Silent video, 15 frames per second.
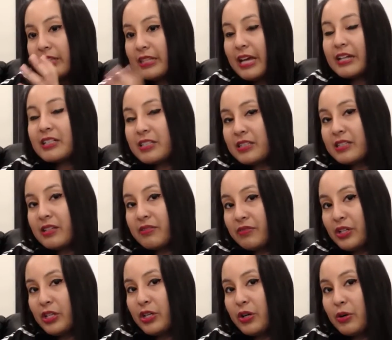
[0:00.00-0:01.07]
next
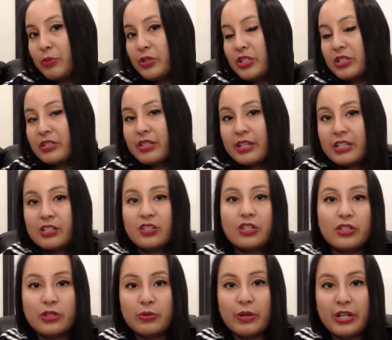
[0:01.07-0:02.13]
video, which is the
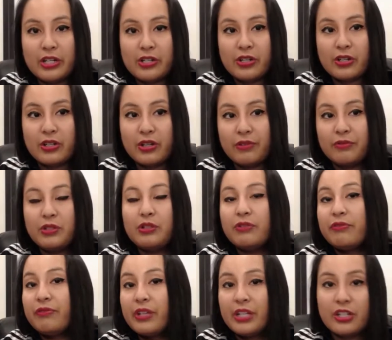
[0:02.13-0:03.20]
continuation of you
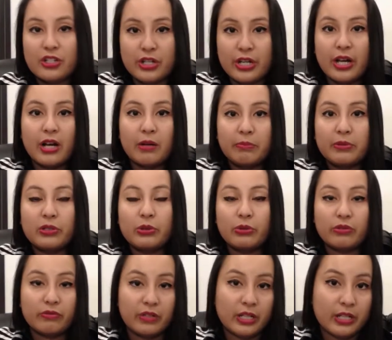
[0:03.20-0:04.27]
finishing up
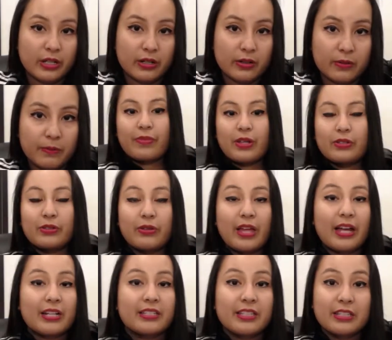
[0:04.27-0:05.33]
your video. So
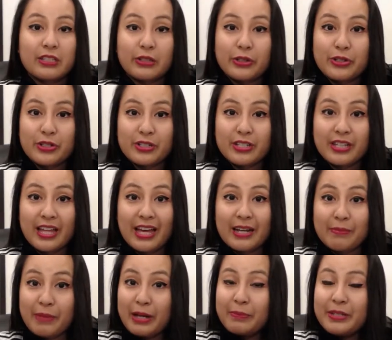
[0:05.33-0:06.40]
that is the solution to that.
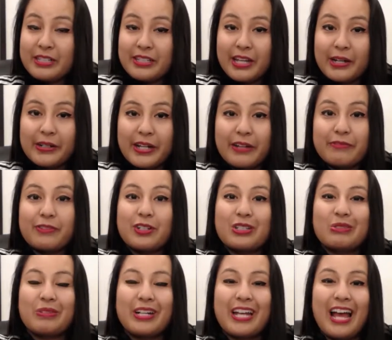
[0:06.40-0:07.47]
It might be scary at
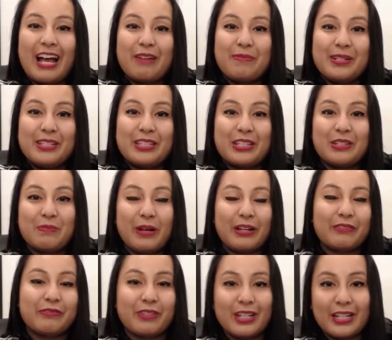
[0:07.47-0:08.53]
first when it happens and you
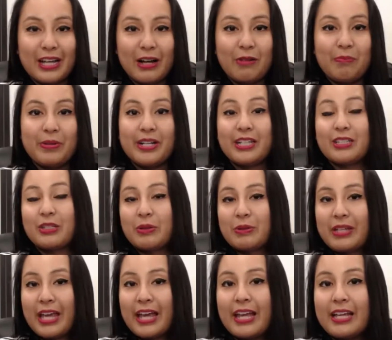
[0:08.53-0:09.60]
might freak out, but it's
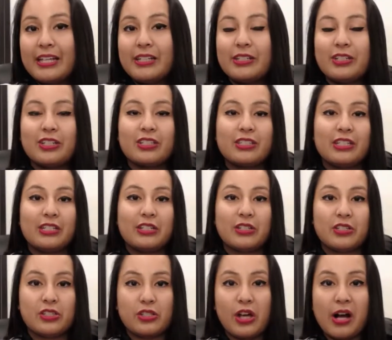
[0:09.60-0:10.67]
okay. You just need to
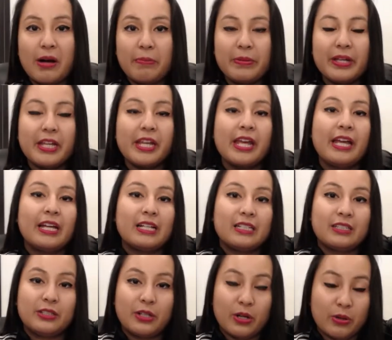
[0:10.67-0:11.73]
stop it
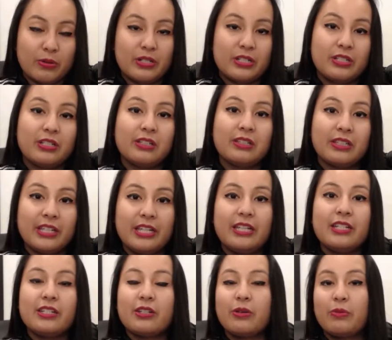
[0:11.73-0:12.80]
go and
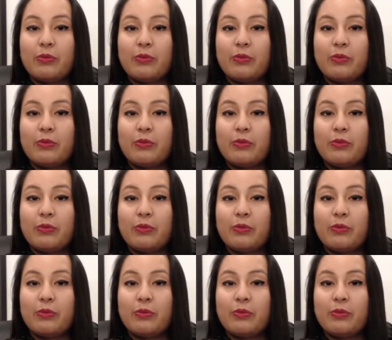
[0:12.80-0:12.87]
delete